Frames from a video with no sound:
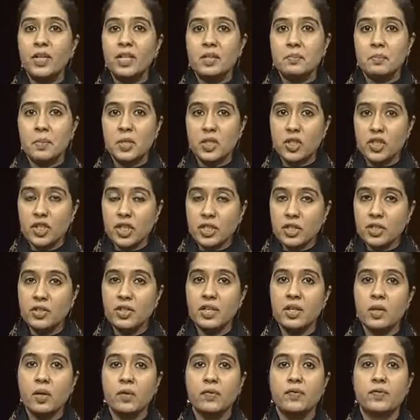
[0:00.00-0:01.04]

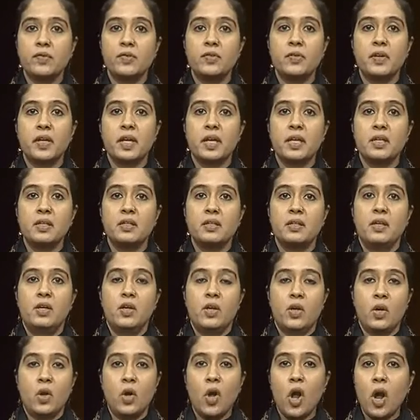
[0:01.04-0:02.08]
machinery of trade
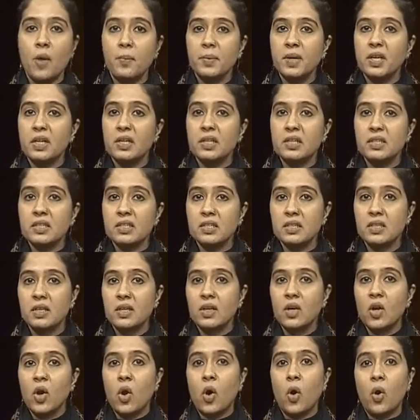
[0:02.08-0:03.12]
commerce
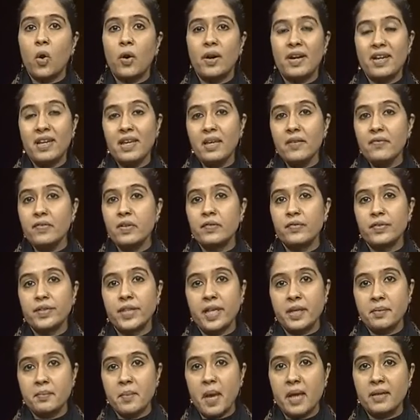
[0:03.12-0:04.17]
or even for
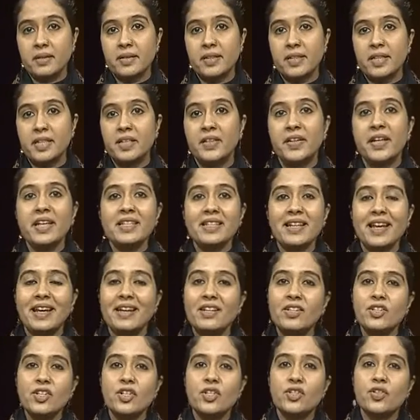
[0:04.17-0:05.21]
that matter the great
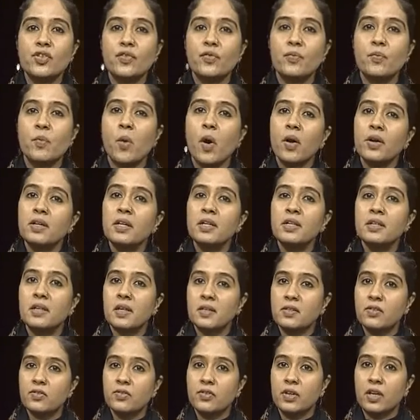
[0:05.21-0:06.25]
engines of modern
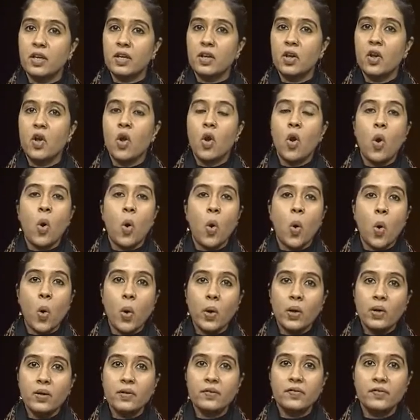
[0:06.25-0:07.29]
industry
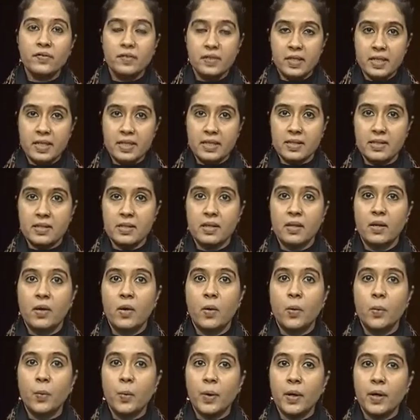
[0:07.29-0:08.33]
all of these
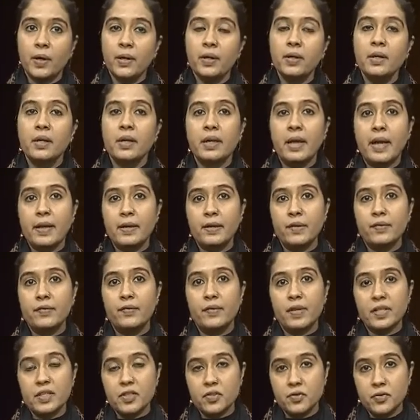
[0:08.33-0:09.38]
were kind of
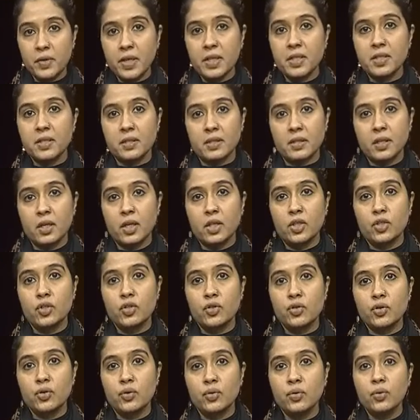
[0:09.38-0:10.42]
restricted
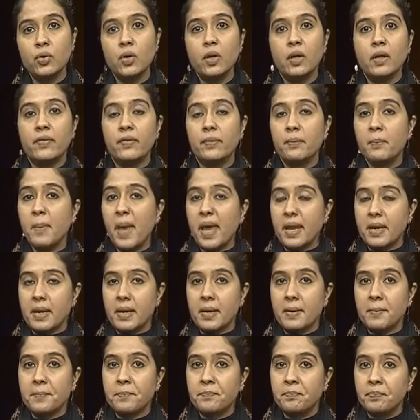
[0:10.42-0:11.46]
to men
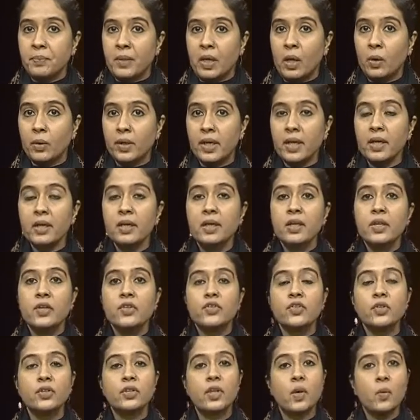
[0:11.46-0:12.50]
okay
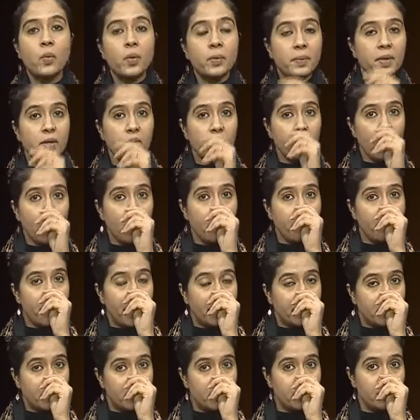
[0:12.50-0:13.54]
so there would be no
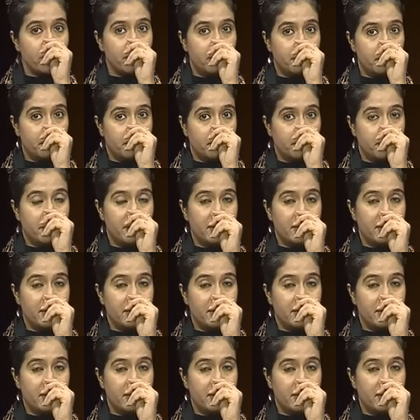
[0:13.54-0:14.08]
mention but